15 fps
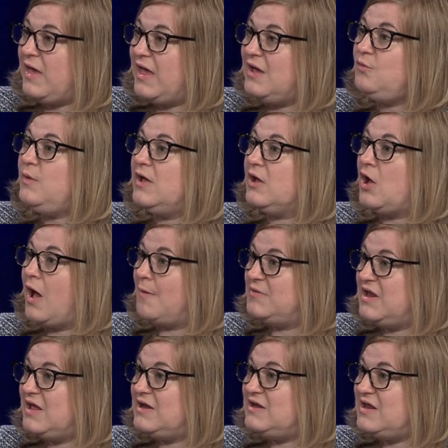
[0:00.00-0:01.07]
can we
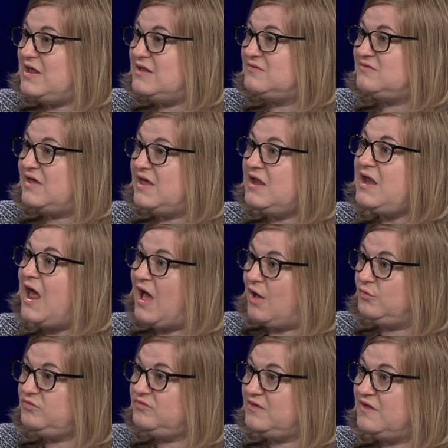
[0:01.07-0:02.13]
accommodate needs
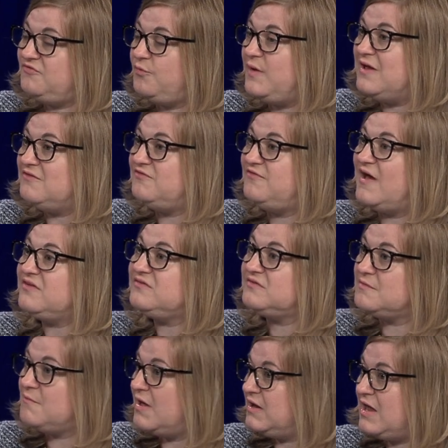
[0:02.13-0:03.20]
in-house if we invest the
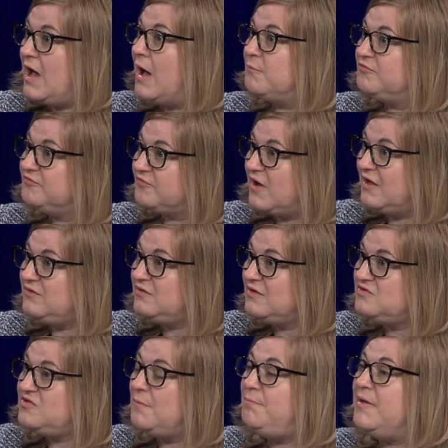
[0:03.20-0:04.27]
money up front to mm-hmm.